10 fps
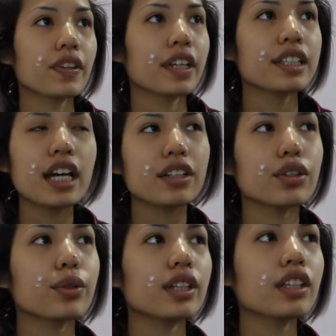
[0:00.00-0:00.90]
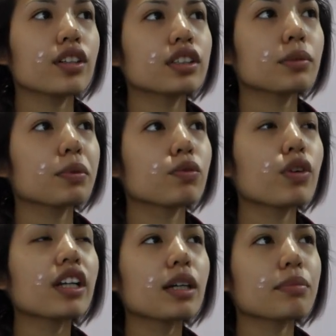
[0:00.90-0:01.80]
Sat on the toilet, heard someone
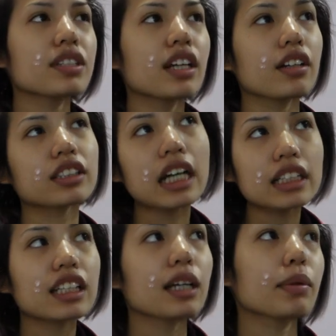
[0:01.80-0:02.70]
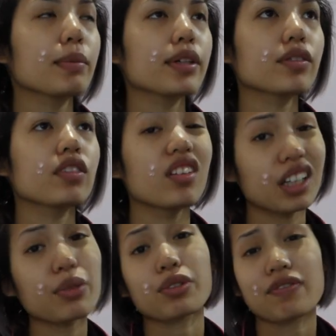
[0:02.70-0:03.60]
running upstairs. Sounded like my brother-in-law, like
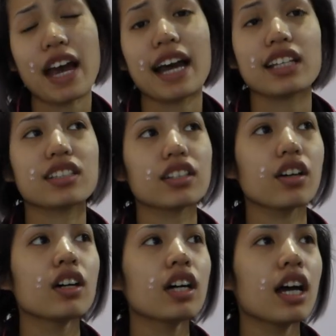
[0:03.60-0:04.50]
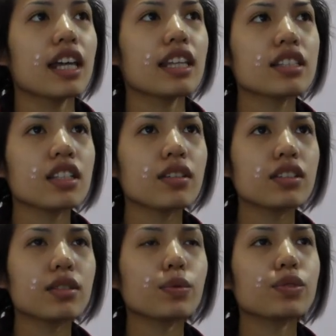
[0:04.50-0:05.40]
he was fast. So, and then suddenly
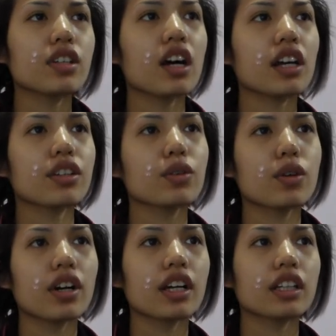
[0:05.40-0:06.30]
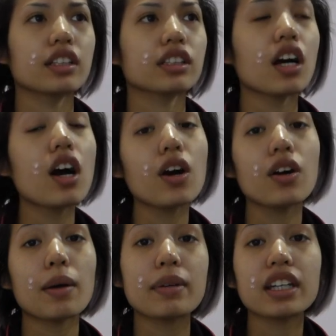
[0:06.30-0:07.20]
someone was knocking on the door, and I was like, oh,
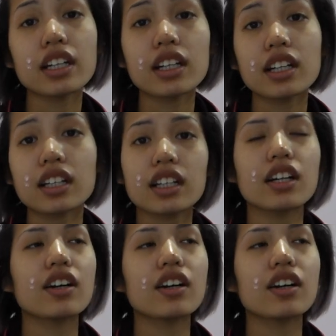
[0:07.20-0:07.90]
I'm in here, you know.